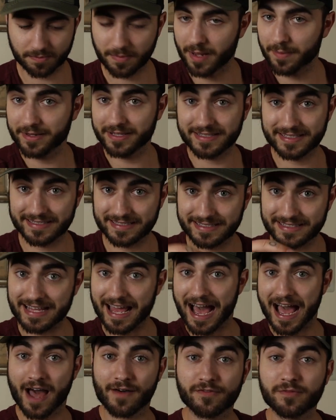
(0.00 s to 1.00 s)
Maybe
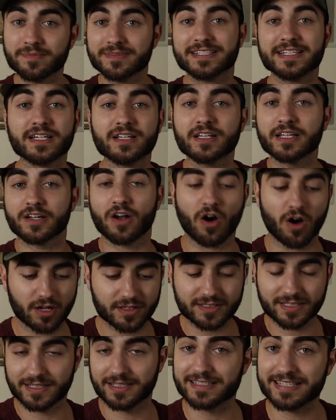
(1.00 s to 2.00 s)
have them deal it
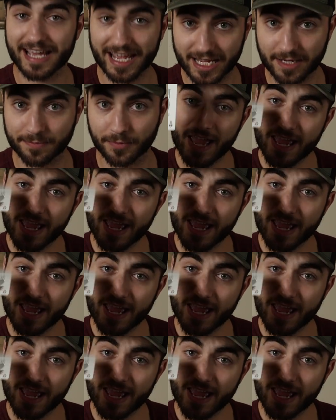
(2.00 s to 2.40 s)
onto the table.